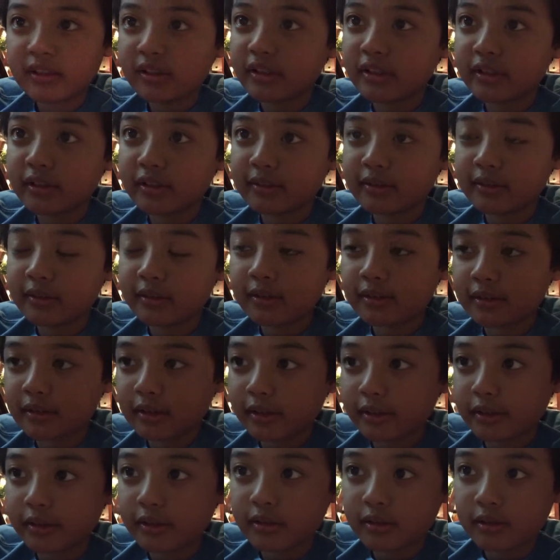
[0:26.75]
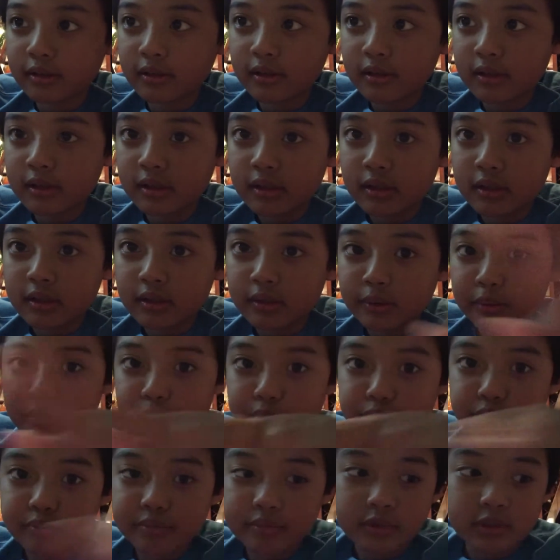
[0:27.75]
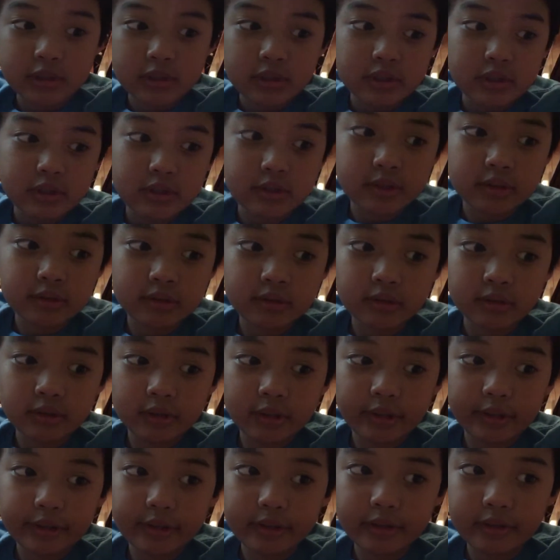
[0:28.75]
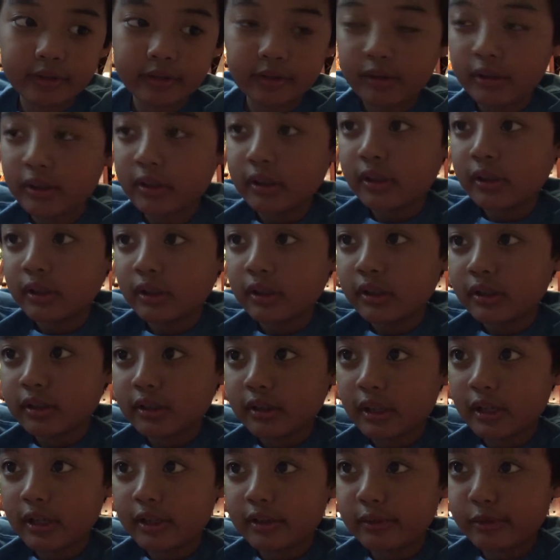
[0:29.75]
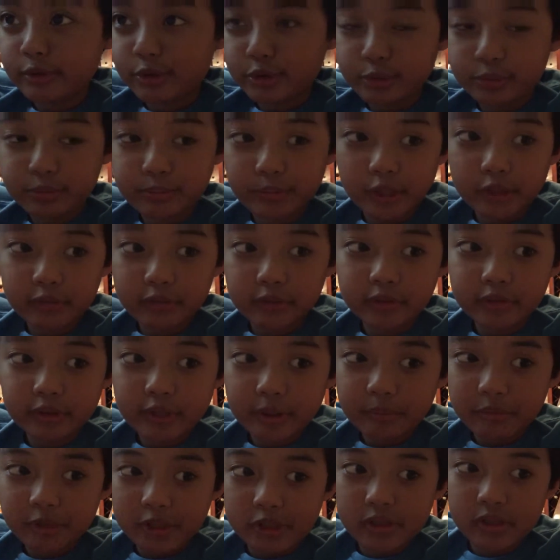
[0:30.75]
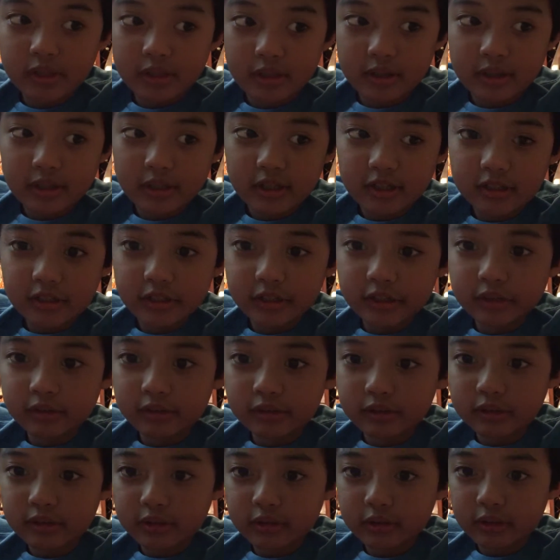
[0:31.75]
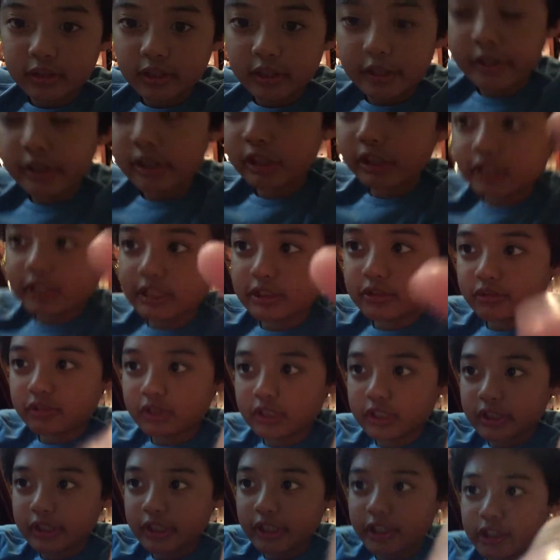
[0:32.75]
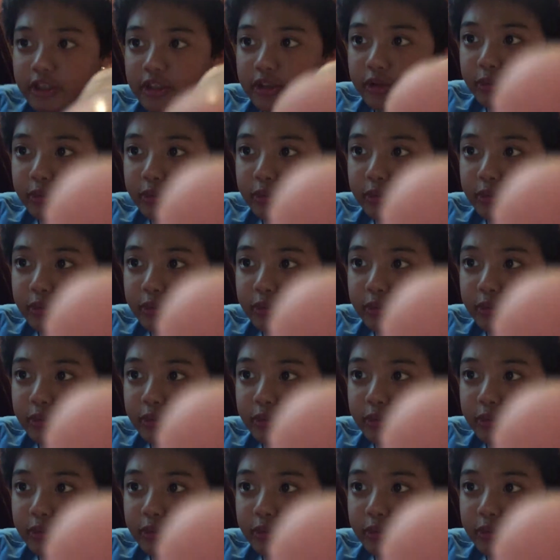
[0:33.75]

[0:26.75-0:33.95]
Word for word: and like, um, so like, that, so my real name is Nathaniel. So thank you guys for watching.